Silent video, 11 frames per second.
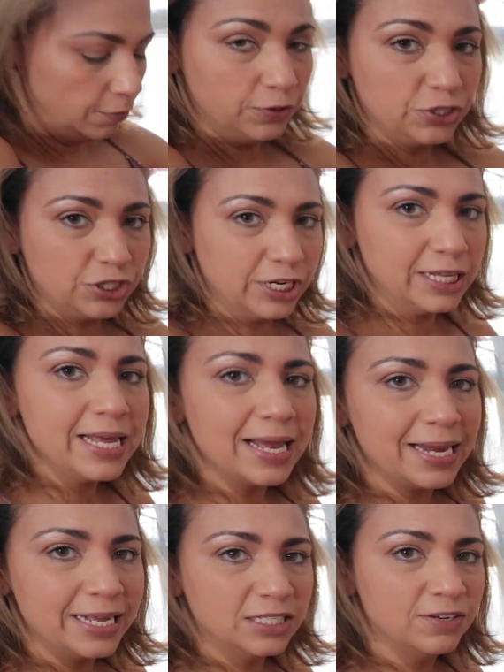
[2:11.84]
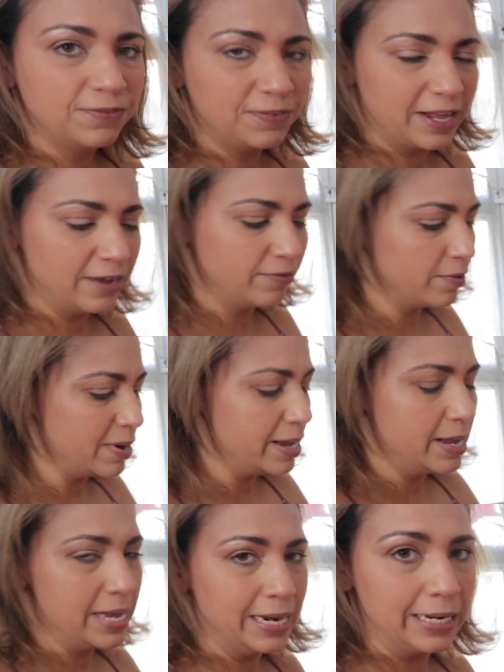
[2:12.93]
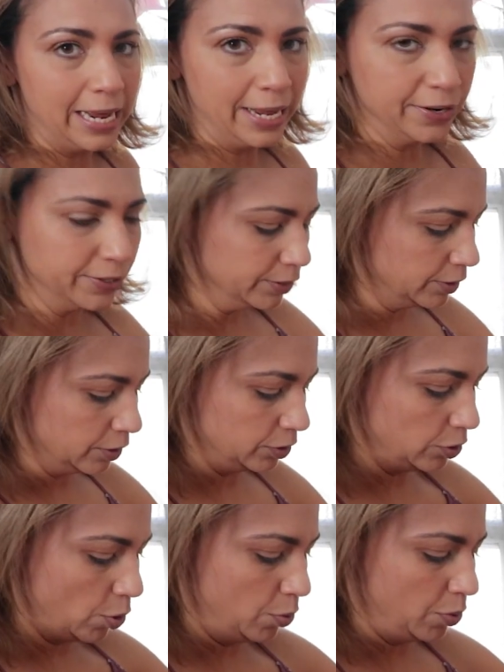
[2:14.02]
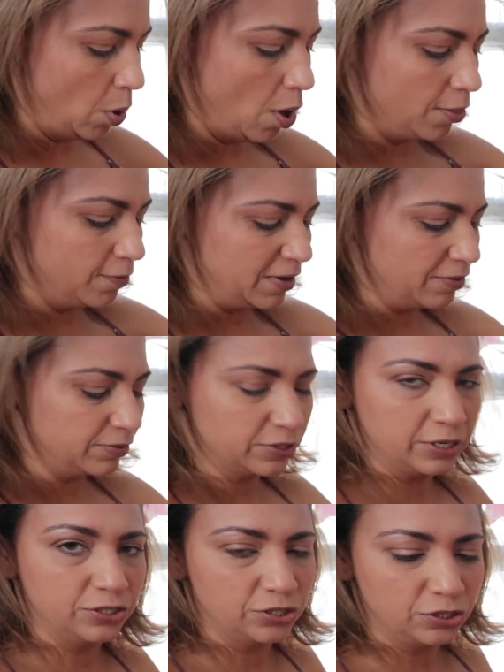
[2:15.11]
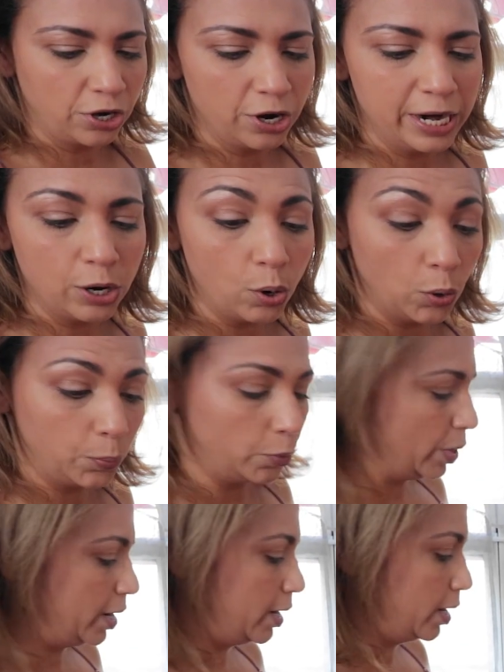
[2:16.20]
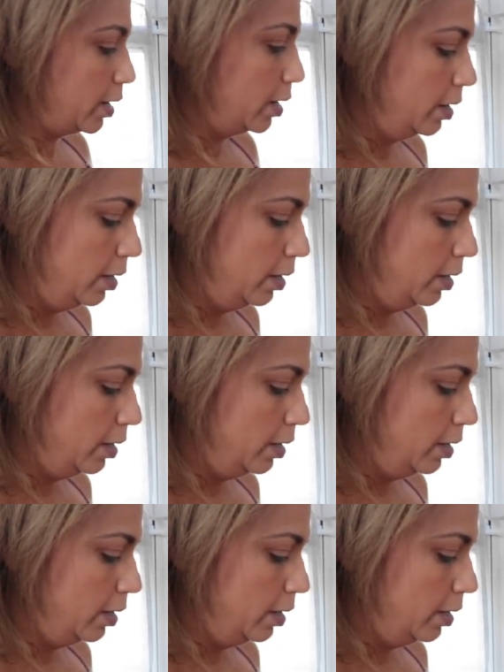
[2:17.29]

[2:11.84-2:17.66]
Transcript: For chili, I like to flavor it in layers so all the flavors can just start incorporating.